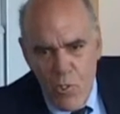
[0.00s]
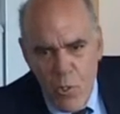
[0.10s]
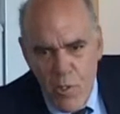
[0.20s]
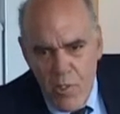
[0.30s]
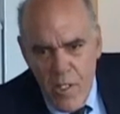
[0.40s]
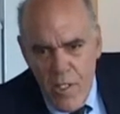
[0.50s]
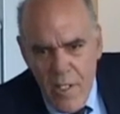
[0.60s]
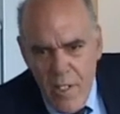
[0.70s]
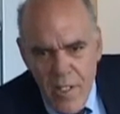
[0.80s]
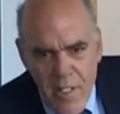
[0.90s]
is stories.
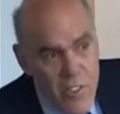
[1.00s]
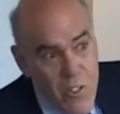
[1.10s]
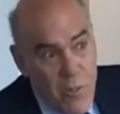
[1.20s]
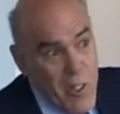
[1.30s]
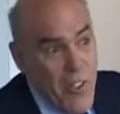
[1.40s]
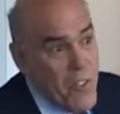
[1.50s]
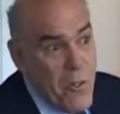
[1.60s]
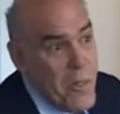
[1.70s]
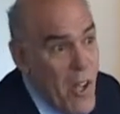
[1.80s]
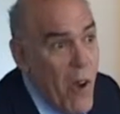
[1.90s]
This is really
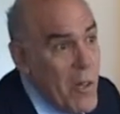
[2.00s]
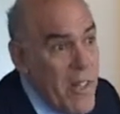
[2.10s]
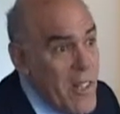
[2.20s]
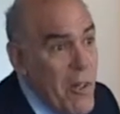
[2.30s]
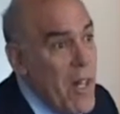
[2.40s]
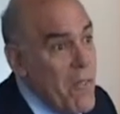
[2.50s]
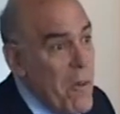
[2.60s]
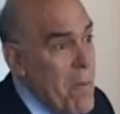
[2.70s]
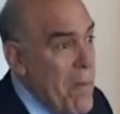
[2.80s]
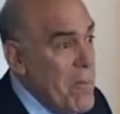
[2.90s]
true. The only thing you ever
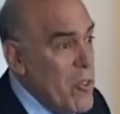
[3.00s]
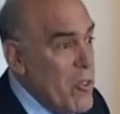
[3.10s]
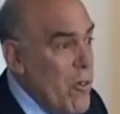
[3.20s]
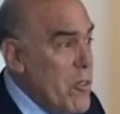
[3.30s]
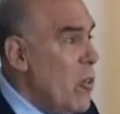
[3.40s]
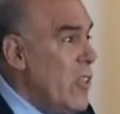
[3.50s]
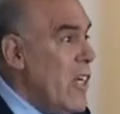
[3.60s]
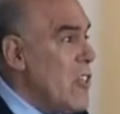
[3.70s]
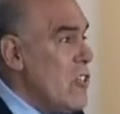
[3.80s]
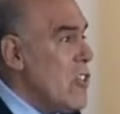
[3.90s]
remember is stories. All
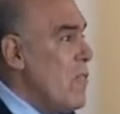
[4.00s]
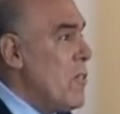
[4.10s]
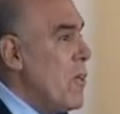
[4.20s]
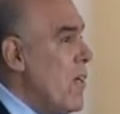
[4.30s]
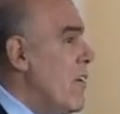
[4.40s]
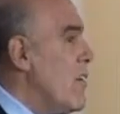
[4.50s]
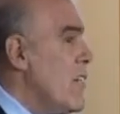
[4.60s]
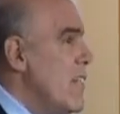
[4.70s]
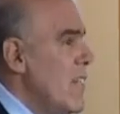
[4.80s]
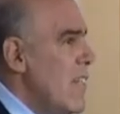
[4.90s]
the other stuff you hear,
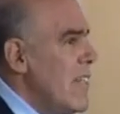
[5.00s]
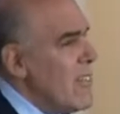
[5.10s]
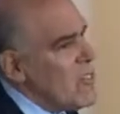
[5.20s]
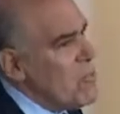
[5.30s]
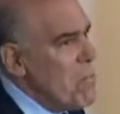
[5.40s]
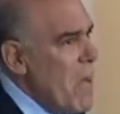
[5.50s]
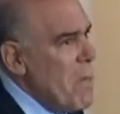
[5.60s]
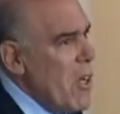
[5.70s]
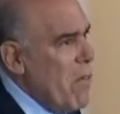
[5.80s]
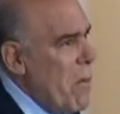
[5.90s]
it just
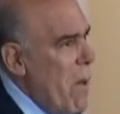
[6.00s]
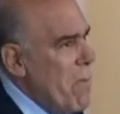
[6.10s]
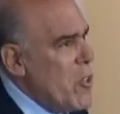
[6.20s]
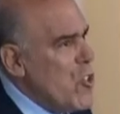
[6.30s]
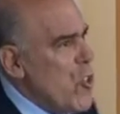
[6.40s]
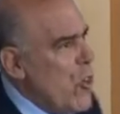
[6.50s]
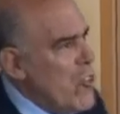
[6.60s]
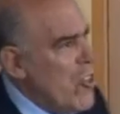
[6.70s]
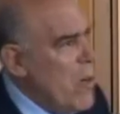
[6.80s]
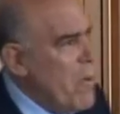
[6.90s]
maybe you can remember it
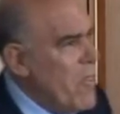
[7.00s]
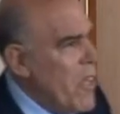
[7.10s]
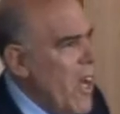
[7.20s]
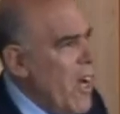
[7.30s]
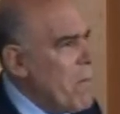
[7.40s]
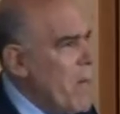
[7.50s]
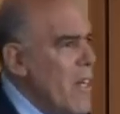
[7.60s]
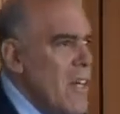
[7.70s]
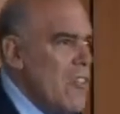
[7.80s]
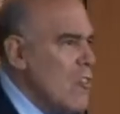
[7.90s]
short term if you're young, but
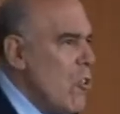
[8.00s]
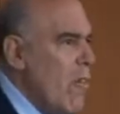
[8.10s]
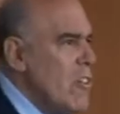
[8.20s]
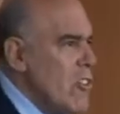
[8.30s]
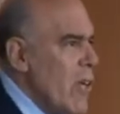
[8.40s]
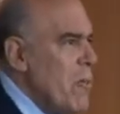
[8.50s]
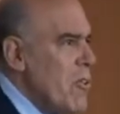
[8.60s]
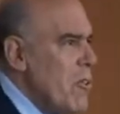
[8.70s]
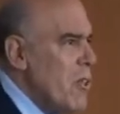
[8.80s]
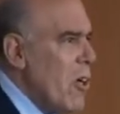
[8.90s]
stories stay
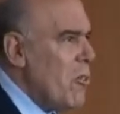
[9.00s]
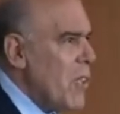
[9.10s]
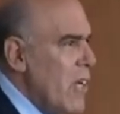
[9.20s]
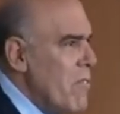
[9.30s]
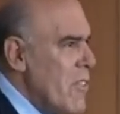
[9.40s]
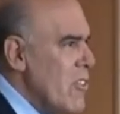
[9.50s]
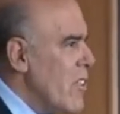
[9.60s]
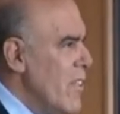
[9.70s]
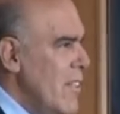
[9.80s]
with you your whole life. This